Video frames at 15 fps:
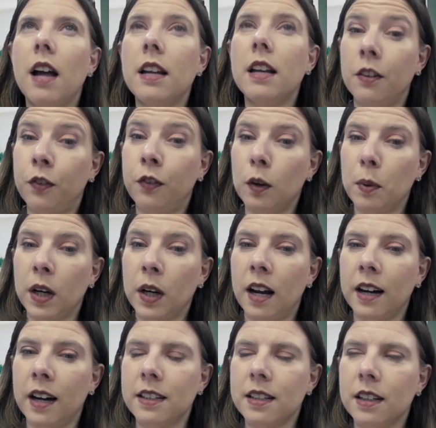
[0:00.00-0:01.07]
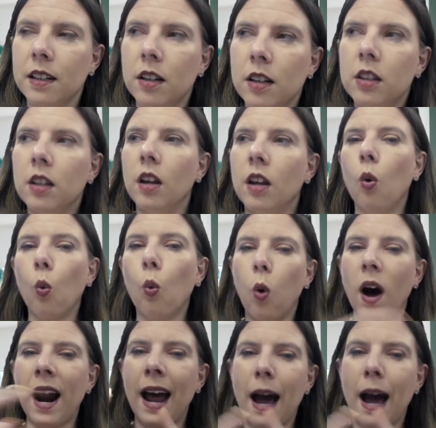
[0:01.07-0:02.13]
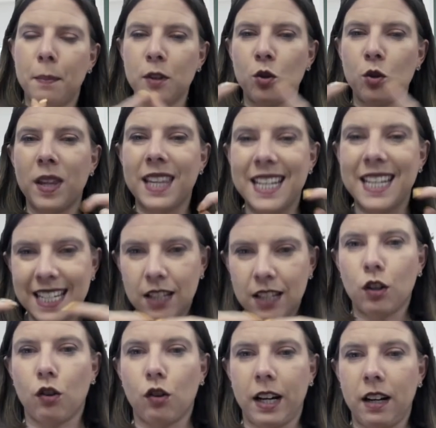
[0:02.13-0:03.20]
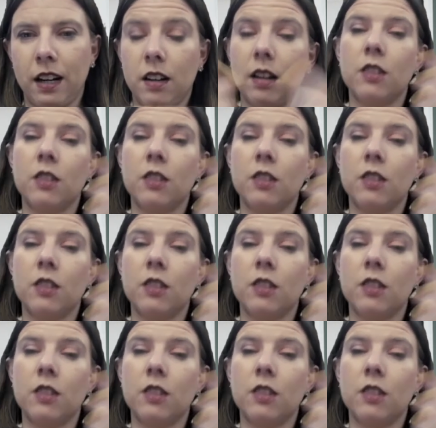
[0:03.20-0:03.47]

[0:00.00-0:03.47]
different but aligned. What happens when they disagree?